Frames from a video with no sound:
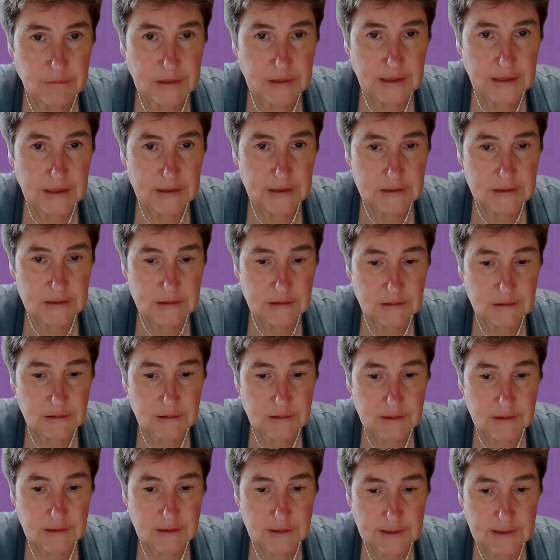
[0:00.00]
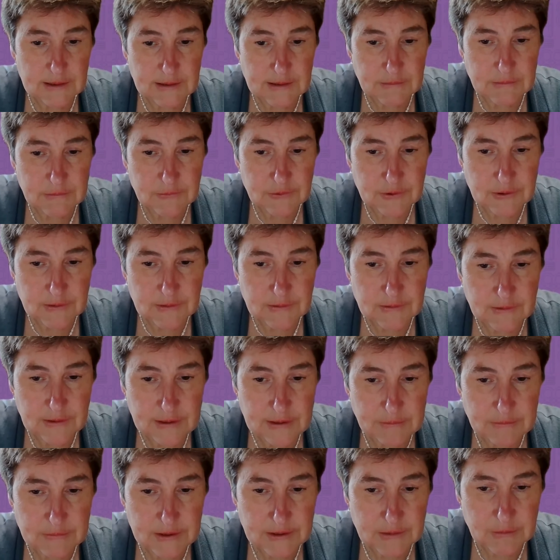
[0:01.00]
but uh, again,
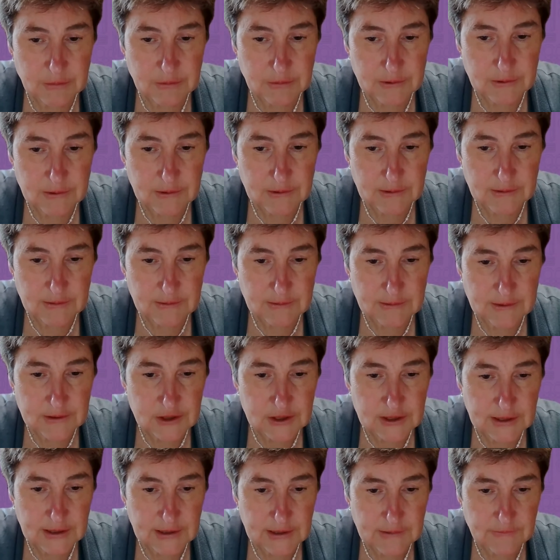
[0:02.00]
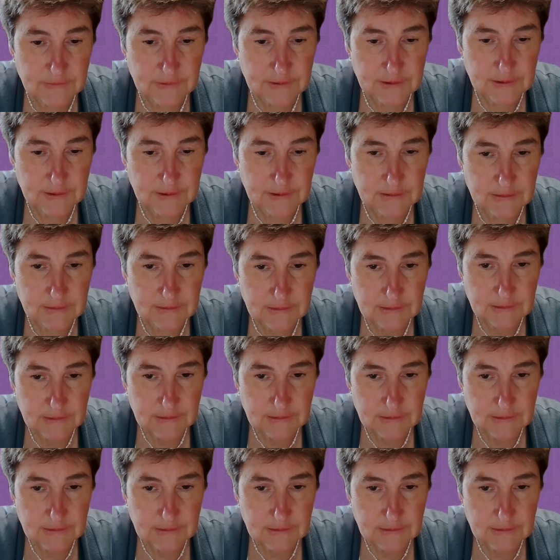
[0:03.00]
attempting to put it into the chat if I can